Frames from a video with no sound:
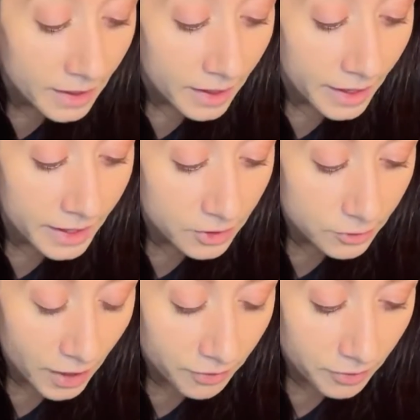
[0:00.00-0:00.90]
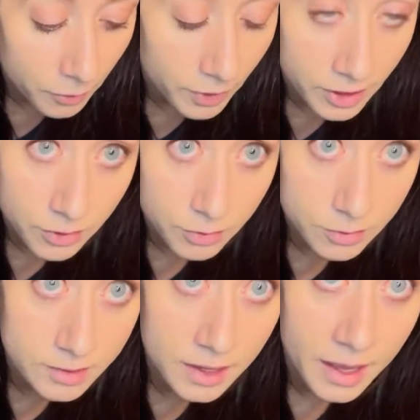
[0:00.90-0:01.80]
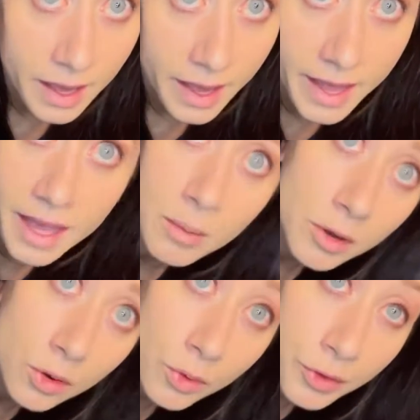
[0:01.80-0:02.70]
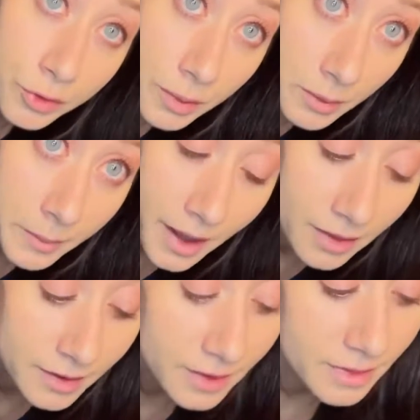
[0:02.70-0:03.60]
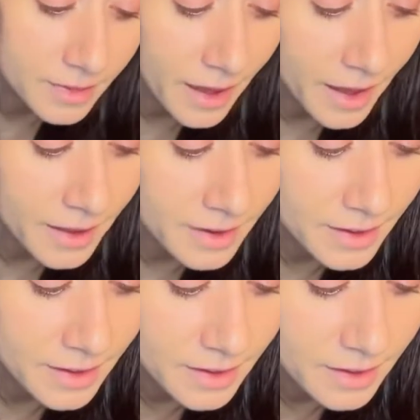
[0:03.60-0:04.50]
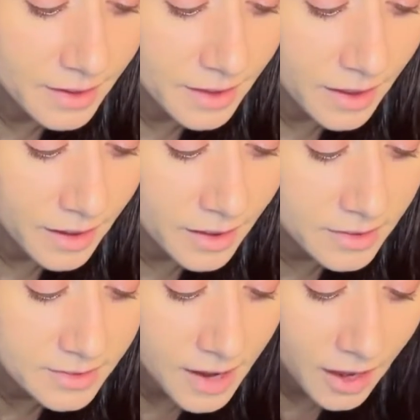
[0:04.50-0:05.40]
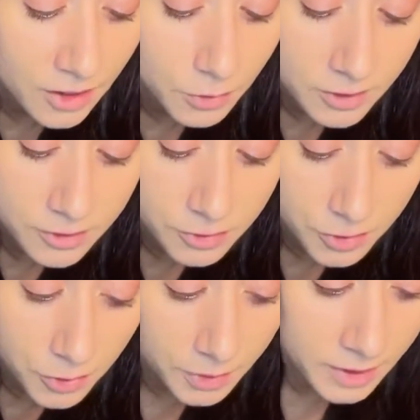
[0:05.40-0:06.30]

And you definitely want to use a hammer with a rubber mallet that is not going to ruin